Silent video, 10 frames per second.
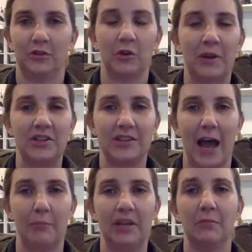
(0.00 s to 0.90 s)
so much is
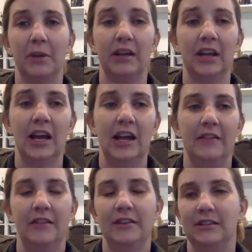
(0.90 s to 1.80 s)
happening, but
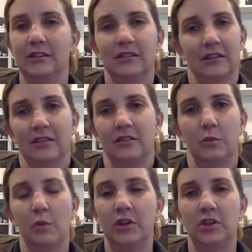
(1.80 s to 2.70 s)
this is
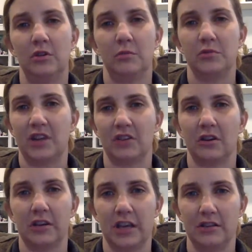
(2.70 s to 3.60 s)
what we do to protect
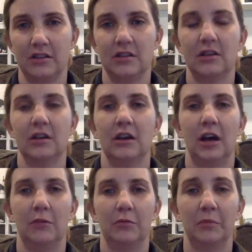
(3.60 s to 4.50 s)
our kids
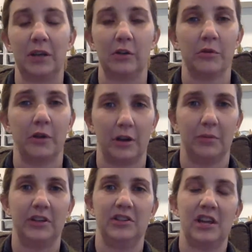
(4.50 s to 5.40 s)
from
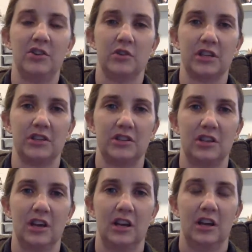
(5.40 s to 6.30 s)
incredibly dangerous
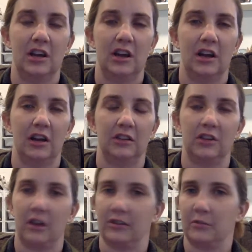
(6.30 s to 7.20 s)

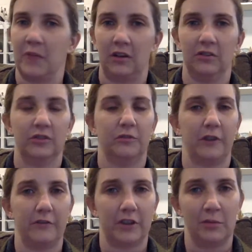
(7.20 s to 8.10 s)
toxic metals,
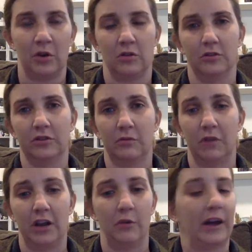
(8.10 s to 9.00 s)
forever chemicals, and
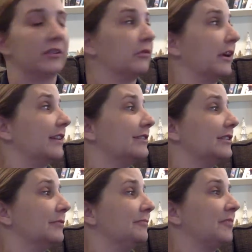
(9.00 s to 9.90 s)
radioactive
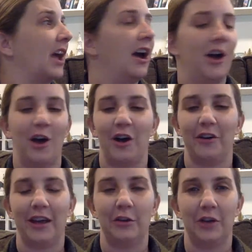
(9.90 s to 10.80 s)
waste. All
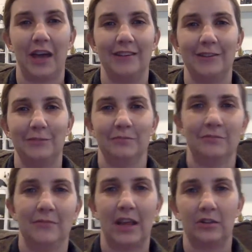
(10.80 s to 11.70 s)
right, you guys,
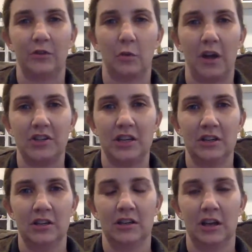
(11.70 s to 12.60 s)
thanks for
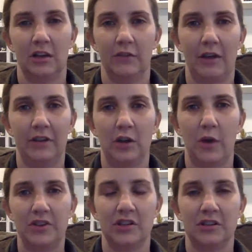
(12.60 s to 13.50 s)
watching. And if you have any
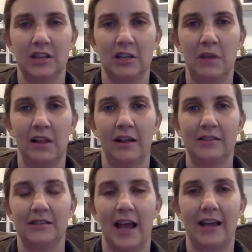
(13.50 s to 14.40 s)
questions, email
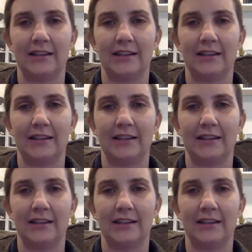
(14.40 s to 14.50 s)
us at